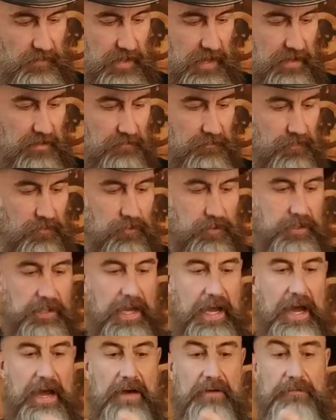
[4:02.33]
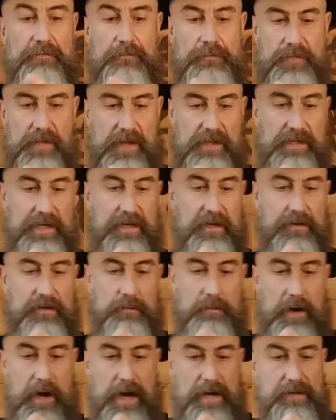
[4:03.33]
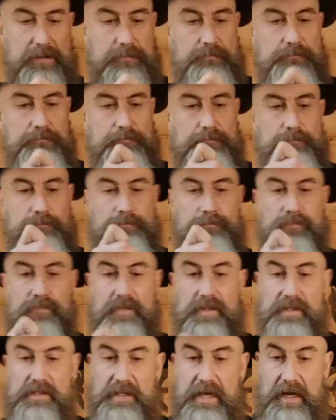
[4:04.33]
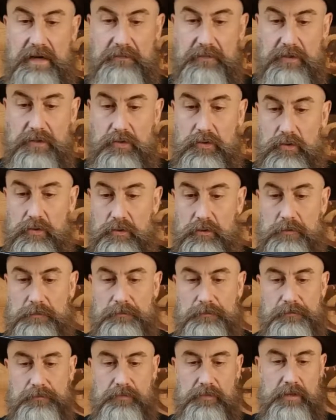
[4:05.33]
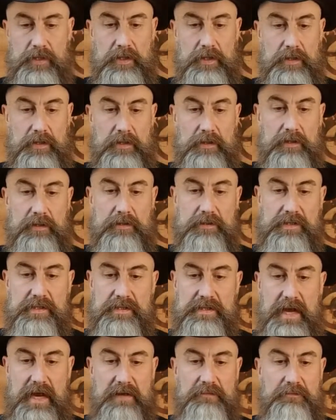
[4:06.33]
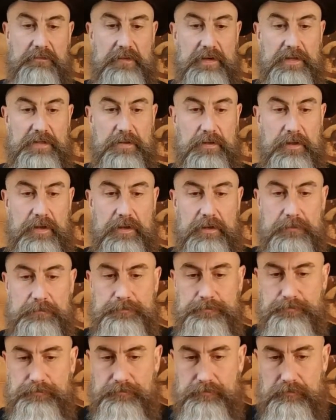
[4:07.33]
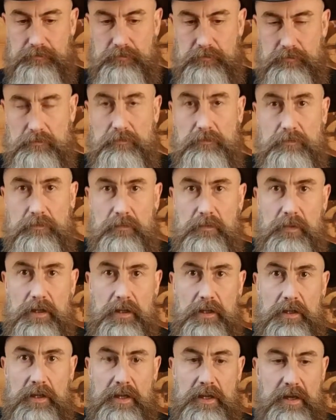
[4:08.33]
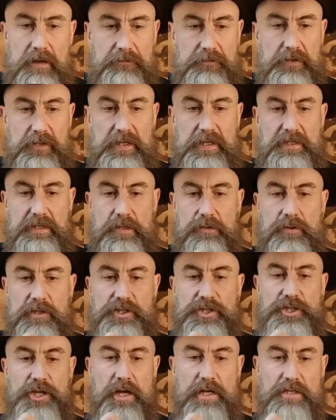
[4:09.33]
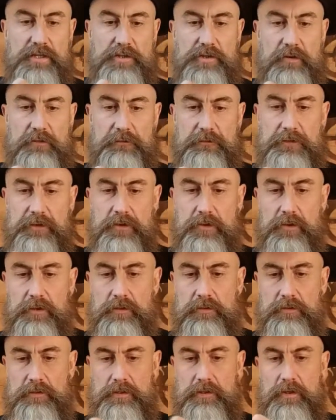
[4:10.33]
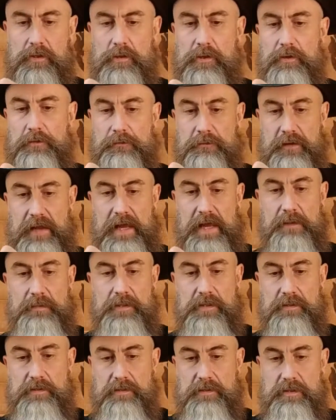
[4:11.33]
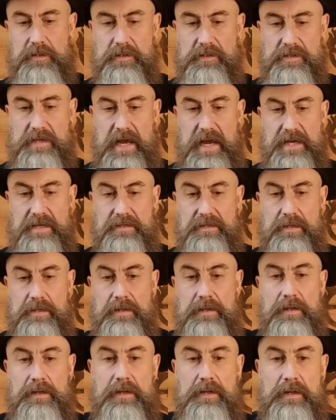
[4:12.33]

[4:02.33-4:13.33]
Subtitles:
lighter fluid you have. And then on the bottom, it's kind of a cool little design feature here. If you need to adjust your fuel or your flame size,